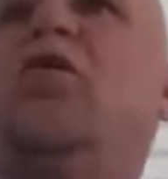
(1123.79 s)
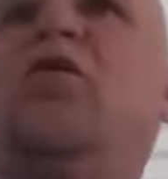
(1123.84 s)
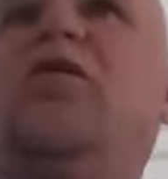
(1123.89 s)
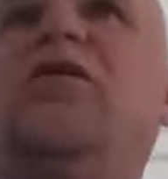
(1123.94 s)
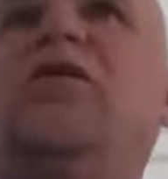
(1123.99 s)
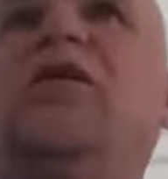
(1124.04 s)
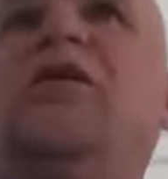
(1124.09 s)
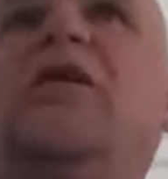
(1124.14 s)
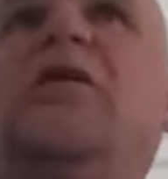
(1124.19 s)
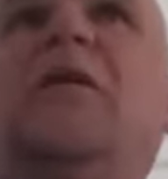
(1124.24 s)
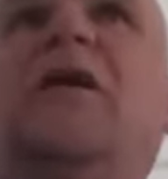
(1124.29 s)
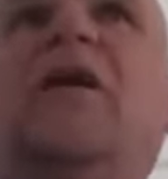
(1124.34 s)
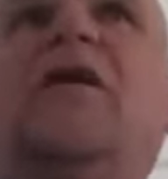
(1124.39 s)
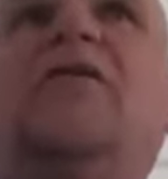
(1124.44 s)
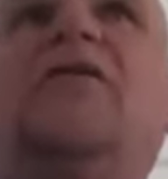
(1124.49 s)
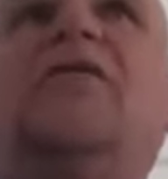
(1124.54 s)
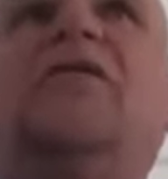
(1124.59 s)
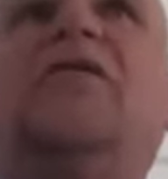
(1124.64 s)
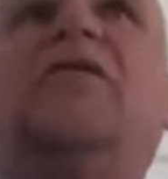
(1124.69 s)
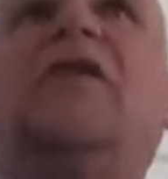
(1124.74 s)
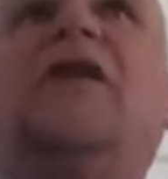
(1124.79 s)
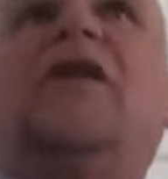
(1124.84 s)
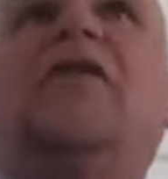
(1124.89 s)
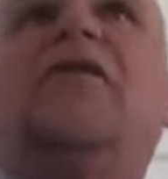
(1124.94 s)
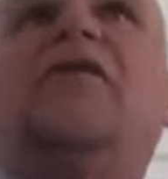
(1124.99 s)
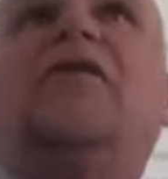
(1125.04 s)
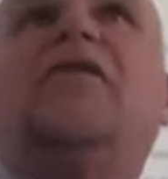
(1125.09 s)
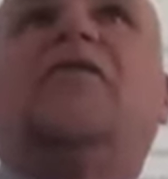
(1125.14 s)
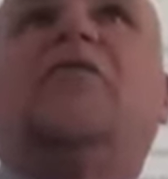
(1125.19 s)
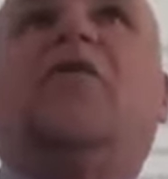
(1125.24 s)
in a master's like
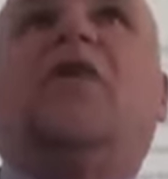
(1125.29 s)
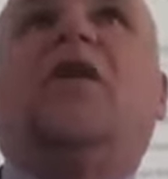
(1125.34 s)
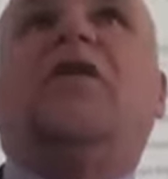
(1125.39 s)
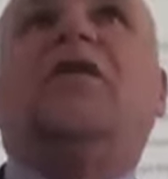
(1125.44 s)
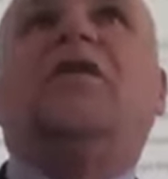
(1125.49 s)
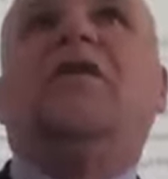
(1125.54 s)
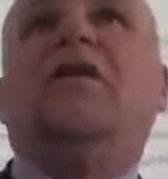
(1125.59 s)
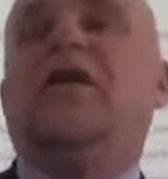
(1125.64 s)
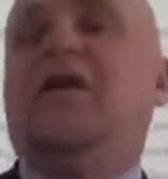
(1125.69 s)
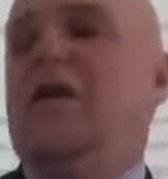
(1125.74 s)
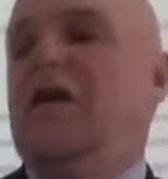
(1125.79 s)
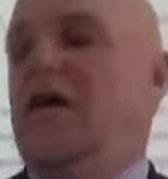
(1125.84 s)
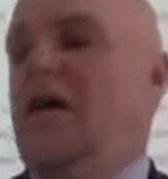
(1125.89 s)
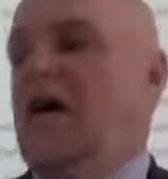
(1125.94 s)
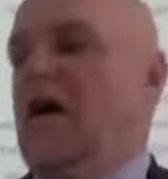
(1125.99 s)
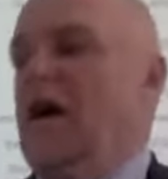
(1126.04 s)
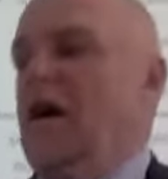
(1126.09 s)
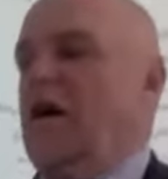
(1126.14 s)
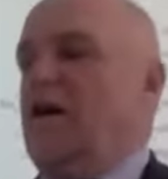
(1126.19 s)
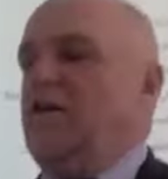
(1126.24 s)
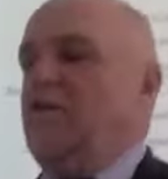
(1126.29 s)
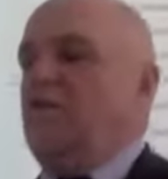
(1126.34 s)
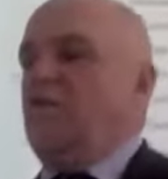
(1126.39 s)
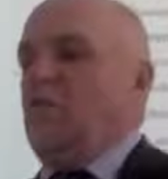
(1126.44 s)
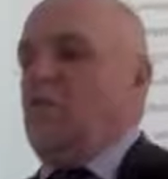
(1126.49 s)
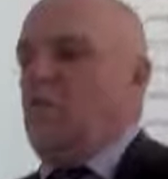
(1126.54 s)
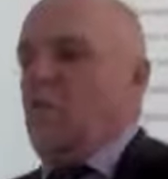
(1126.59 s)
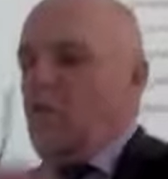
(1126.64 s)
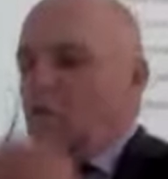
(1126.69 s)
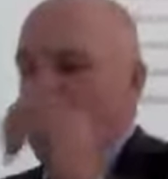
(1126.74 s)
this one, and
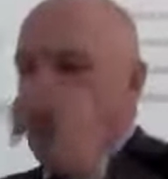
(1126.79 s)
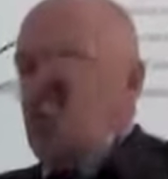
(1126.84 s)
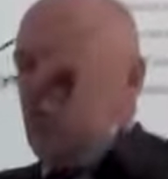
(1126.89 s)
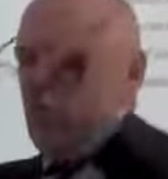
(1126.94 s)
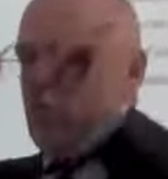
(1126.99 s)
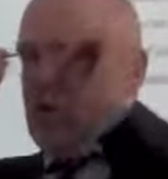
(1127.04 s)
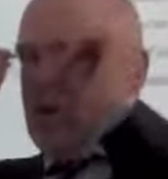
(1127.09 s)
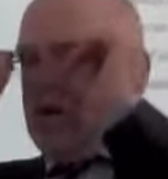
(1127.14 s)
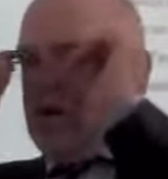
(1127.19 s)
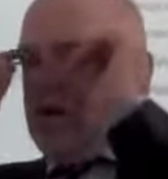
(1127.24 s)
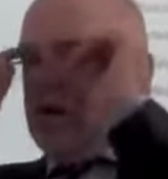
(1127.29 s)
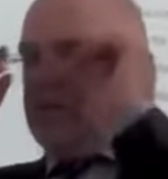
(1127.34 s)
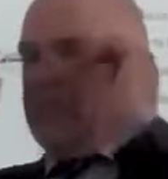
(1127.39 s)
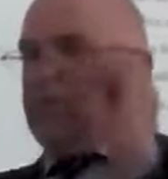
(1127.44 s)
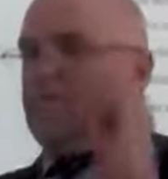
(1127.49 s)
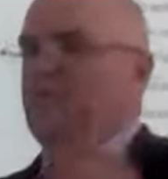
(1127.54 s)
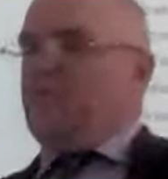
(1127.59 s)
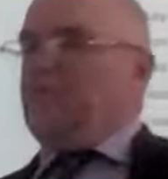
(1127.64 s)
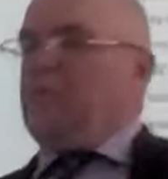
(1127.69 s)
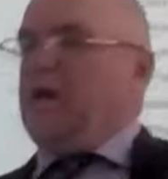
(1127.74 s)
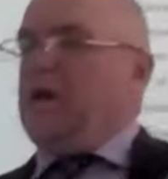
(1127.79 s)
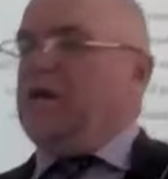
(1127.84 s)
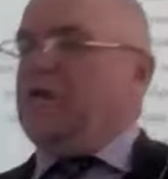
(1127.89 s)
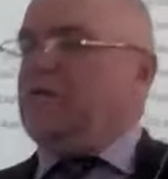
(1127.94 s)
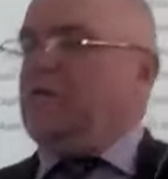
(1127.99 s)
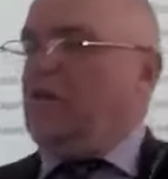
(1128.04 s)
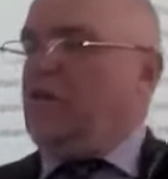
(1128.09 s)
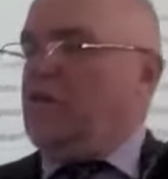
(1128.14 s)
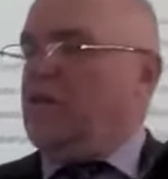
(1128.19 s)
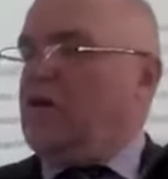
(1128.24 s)
we get, based
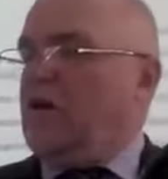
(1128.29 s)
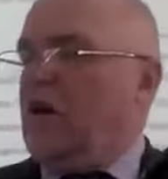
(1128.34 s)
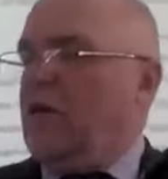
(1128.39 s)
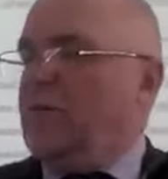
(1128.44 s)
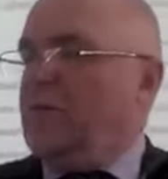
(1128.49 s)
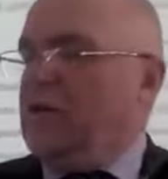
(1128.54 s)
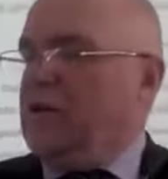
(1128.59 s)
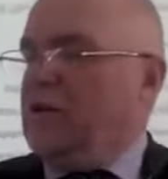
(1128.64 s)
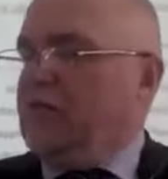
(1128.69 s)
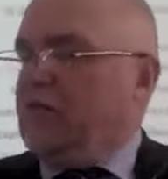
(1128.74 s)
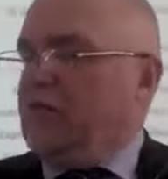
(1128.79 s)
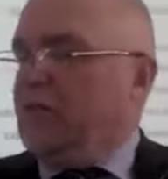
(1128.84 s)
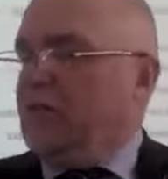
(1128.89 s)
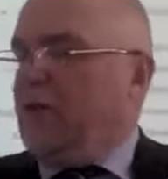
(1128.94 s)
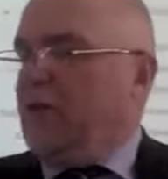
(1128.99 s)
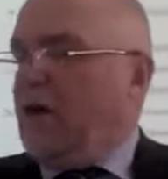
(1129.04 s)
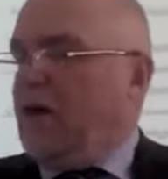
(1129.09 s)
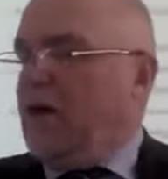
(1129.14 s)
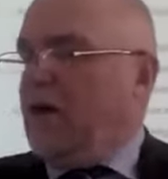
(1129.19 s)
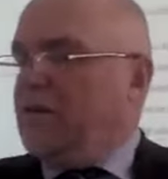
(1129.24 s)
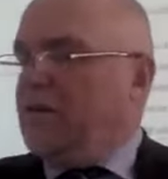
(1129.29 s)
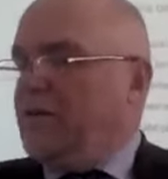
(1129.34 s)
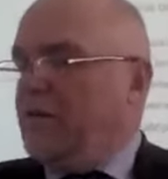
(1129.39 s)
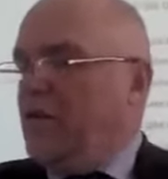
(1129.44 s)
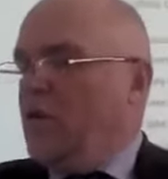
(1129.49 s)
on the company's replies,